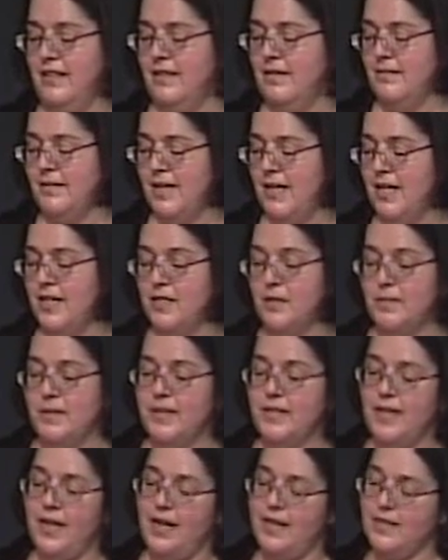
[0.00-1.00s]
my husband
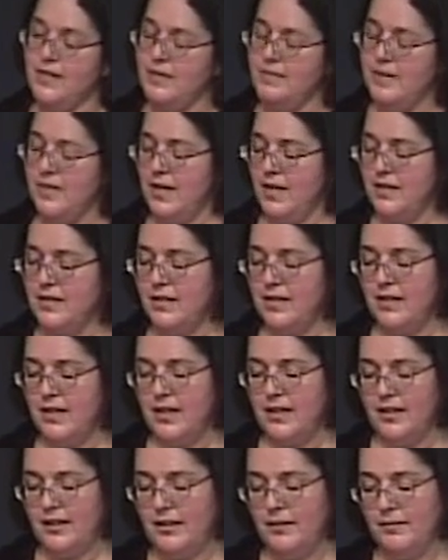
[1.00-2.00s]
asked me not to
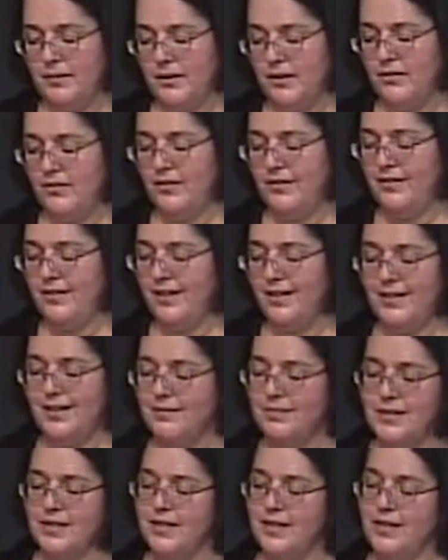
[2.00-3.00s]
thank him because he said, I'm
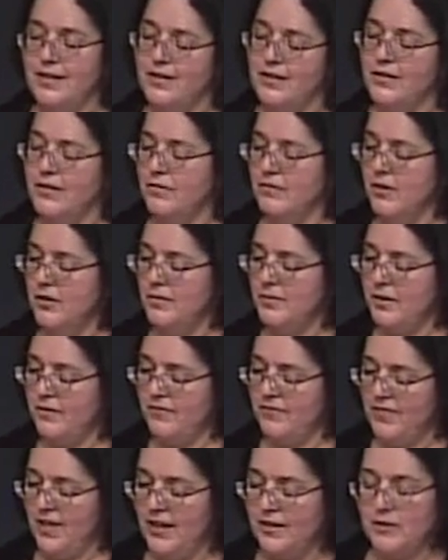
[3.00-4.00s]
sitting here in the room, you
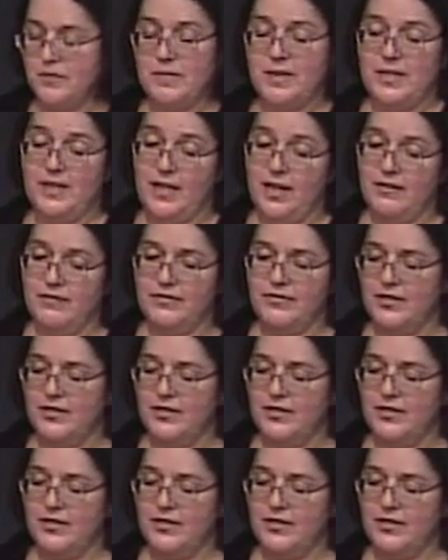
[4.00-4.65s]
thanked me enough.